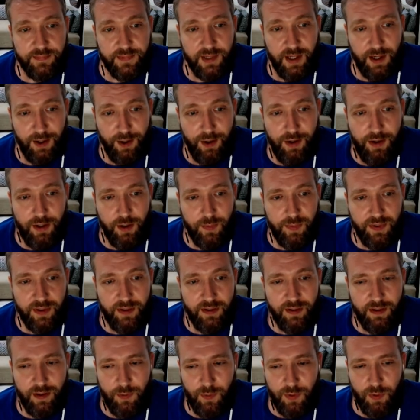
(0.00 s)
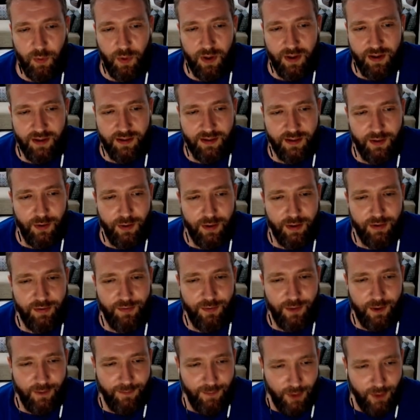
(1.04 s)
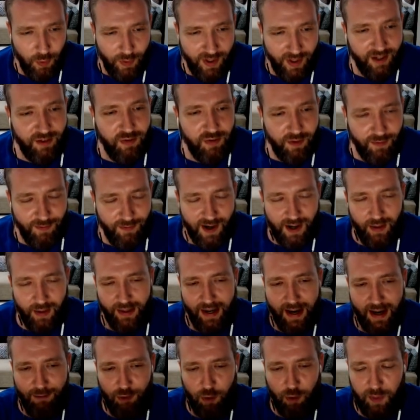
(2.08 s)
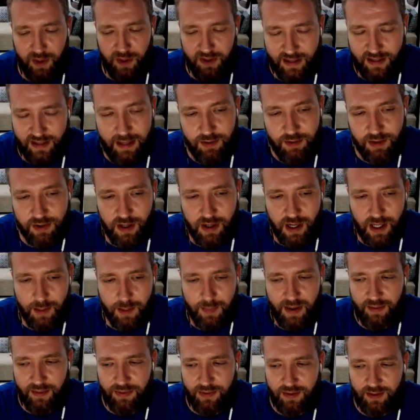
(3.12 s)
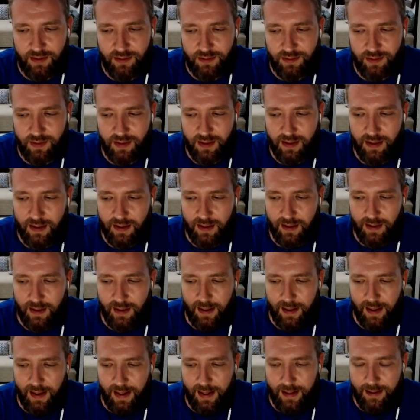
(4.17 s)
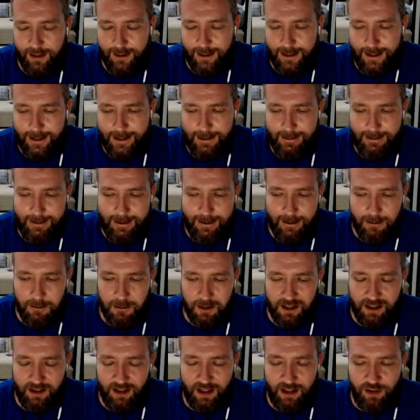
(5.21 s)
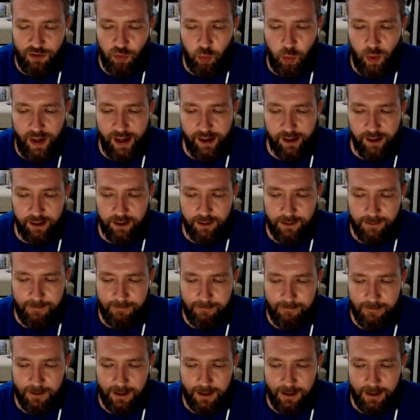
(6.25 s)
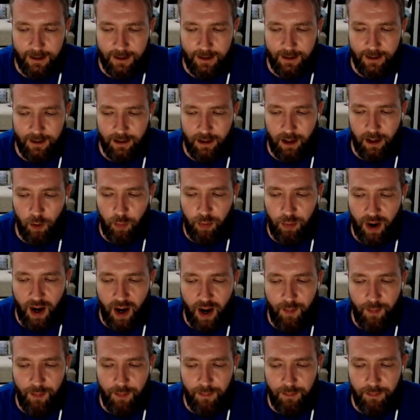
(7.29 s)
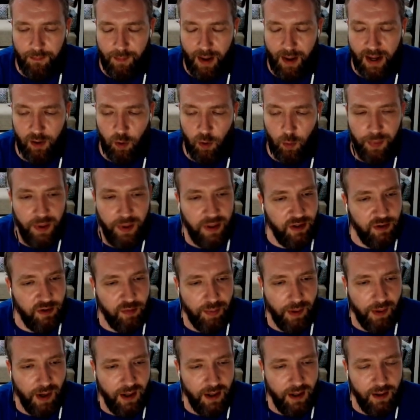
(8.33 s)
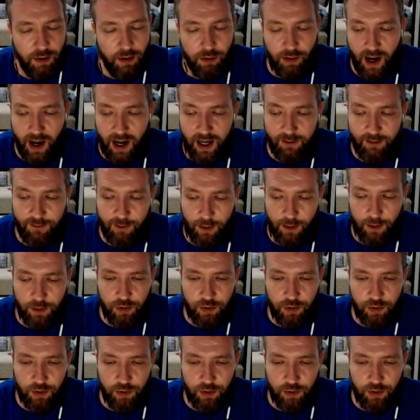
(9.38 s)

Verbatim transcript: I know you've been you've been wanting to do this for a few weeks. We finally have a little bit of time to talk about this. And, uh, you know, it, it's weird. You know, Brian Michael Bendis brought in the writing for the